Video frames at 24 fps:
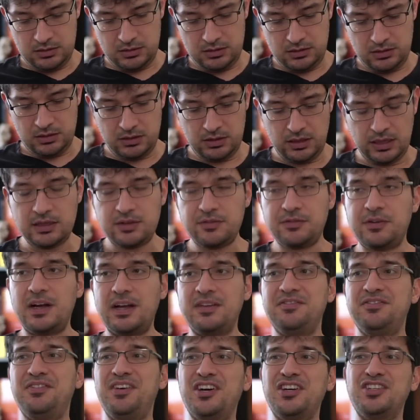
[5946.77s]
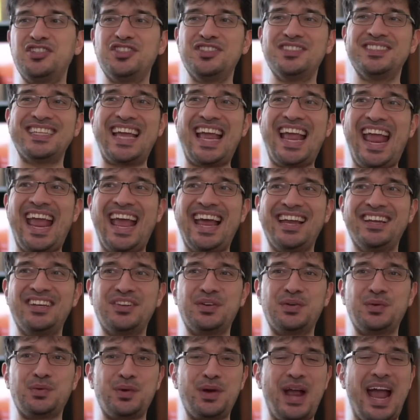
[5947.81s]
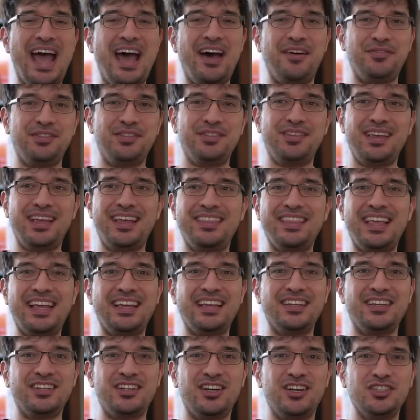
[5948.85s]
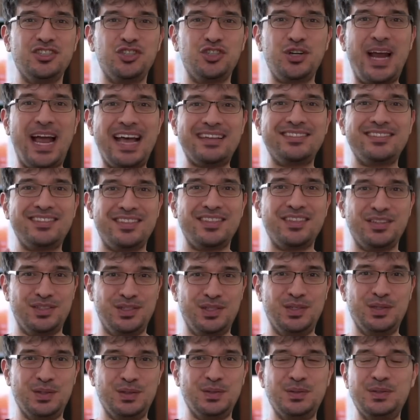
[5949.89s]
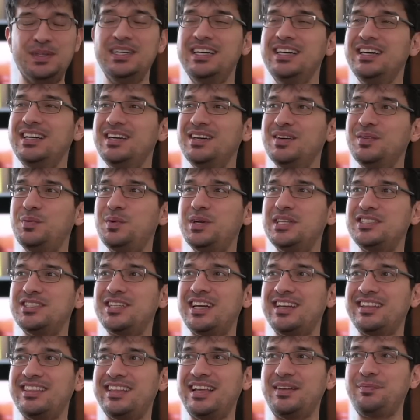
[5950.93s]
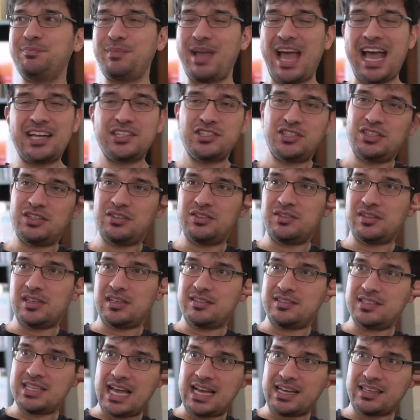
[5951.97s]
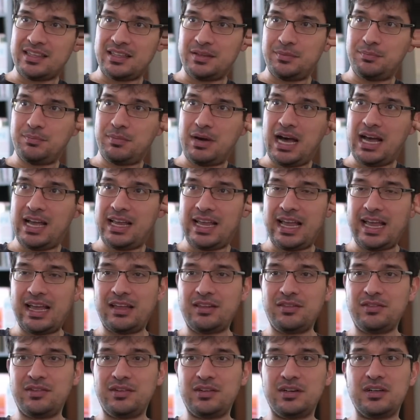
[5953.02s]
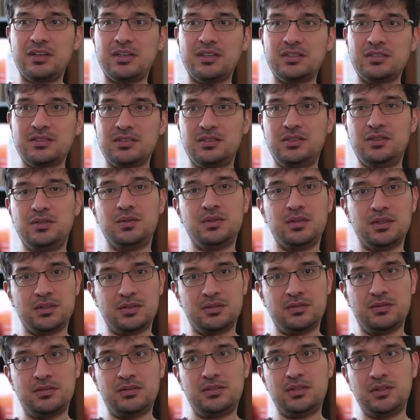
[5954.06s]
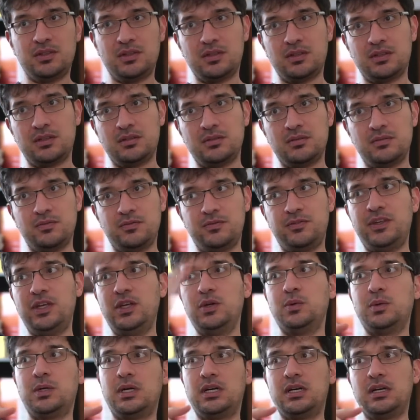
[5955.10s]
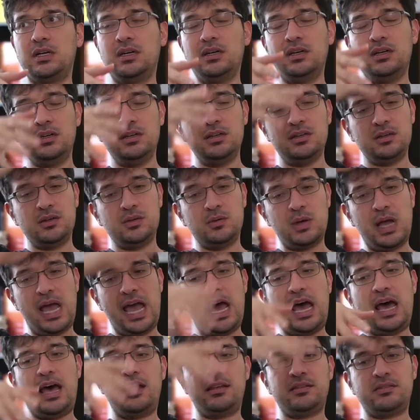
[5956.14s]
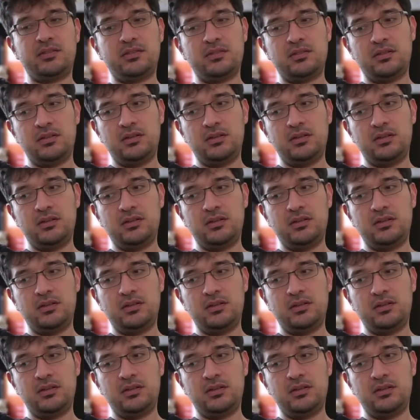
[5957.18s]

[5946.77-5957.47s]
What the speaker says: define functions and graphs, and they contrast the two, which I think matches exactly my answer to the viewer who asked,